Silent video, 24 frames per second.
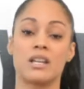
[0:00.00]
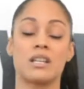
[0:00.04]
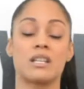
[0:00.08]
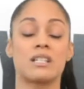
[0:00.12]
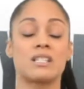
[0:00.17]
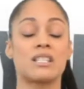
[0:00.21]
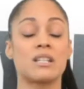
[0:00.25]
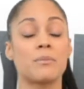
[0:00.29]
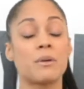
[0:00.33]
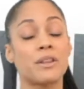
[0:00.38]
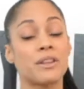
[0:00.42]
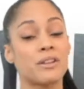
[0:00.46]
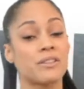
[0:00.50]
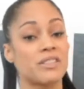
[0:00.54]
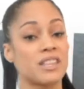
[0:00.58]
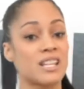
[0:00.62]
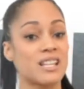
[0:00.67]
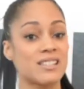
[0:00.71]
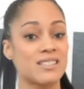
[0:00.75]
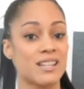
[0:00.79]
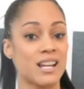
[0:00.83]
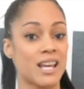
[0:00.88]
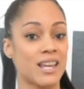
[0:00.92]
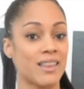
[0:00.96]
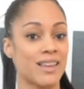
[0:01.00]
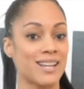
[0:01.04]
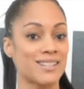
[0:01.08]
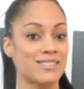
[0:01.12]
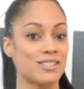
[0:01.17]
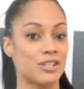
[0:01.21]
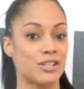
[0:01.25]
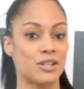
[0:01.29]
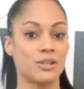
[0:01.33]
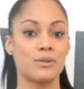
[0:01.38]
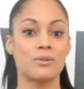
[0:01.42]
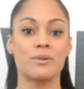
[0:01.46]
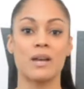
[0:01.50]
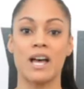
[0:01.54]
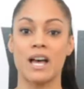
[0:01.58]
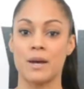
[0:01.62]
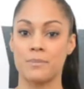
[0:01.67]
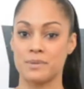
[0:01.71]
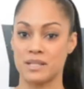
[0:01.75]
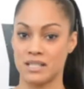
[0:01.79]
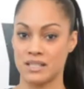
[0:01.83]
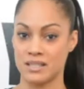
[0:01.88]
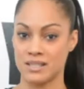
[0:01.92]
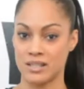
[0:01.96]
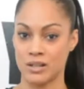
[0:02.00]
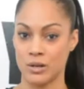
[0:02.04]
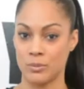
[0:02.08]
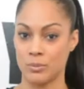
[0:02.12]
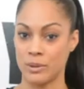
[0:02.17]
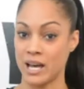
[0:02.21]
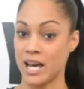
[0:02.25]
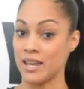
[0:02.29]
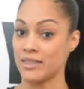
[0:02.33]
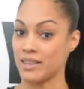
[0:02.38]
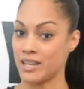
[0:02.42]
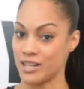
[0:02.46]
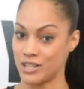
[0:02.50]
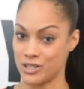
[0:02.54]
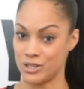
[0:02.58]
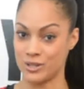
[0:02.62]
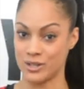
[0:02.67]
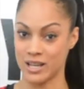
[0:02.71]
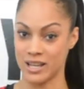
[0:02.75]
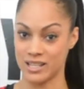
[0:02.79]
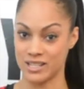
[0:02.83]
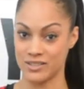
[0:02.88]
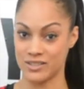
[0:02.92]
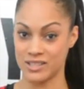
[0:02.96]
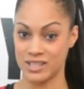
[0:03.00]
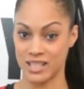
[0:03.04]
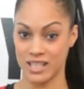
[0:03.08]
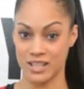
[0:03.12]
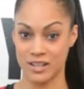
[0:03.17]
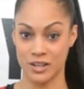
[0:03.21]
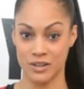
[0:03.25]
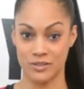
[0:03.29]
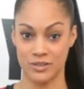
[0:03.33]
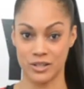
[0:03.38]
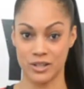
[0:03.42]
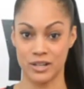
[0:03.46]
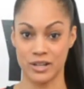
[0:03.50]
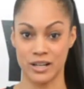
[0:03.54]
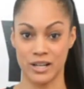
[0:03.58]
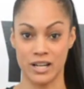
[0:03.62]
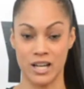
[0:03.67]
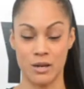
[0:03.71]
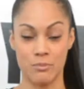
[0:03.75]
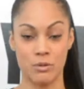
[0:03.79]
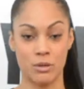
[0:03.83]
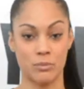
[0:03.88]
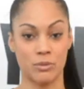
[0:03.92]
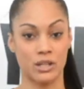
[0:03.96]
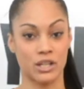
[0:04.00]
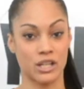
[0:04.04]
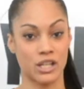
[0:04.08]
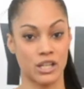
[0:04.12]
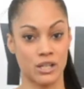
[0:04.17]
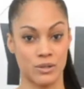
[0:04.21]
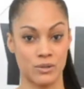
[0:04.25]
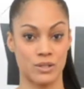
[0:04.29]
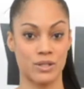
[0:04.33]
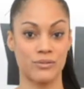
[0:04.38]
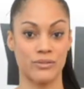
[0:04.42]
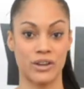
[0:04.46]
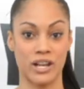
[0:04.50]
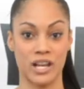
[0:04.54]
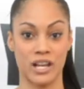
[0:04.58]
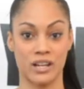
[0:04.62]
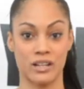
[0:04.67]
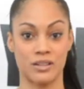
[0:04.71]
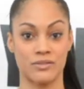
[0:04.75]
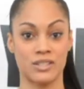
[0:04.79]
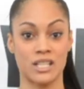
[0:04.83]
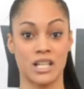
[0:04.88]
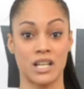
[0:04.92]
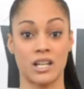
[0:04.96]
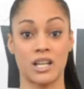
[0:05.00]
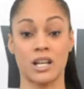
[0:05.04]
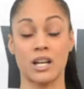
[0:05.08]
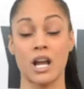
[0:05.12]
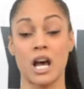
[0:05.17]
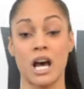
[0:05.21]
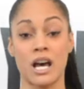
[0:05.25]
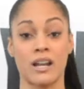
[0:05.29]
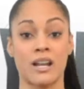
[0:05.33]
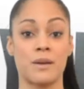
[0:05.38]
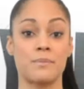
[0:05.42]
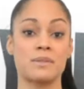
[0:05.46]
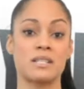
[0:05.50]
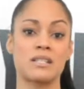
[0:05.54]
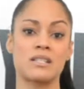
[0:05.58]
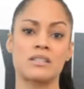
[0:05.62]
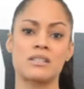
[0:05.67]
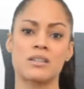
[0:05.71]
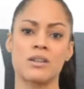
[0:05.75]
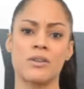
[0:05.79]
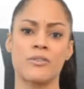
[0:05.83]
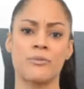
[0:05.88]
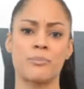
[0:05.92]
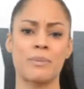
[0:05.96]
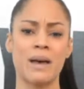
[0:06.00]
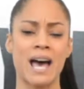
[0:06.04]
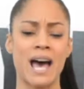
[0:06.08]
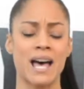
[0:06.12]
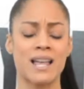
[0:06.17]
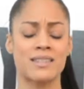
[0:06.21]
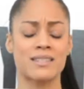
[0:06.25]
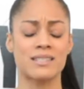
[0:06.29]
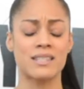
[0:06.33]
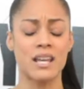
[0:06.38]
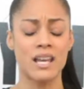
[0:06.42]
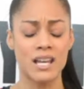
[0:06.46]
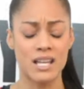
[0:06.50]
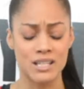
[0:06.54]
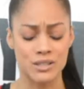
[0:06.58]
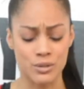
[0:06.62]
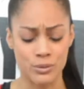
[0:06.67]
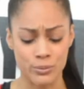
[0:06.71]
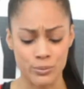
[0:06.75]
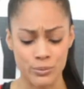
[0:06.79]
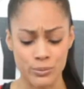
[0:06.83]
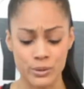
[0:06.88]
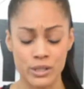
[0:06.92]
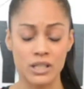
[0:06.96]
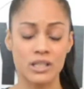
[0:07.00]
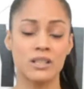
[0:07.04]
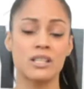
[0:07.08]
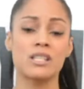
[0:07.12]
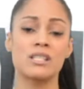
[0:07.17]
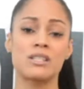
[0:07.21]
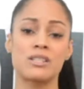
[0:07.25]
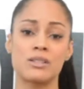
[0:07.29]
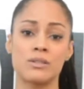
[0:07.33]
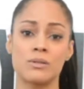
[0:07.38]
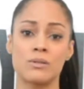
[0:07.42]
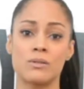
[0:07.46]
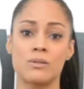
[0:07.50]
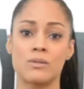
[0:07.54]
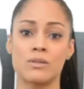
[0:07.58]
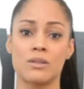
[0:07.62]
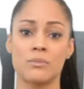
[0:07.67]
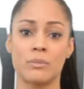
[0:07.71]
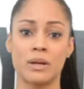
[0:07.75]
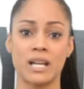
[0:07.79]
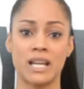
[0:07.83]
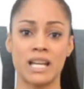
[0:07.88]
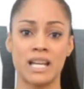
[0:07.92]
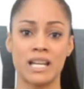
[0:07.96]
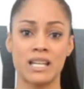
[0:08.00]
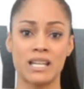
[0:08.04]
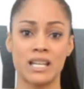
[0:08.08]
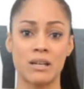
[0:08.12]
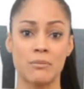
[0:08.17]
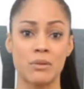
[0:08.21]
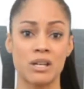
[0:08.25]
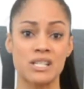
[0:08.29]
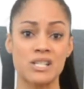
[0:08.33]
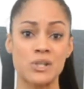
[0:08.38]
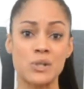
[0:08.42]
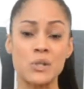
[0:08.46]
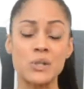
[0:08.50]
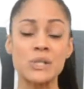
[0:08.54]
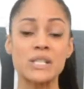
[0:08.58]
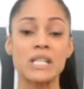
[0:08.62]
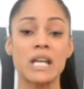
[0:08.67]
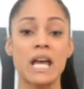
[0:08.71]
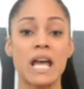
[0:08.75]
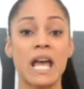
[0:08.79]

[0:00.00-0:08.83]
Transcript: Some other things that I like to do, Epsom salt bath. As you guys have seen on the gram, I'm a huge fan of taking hot Epsom salt baths to really soothe my achy muscles.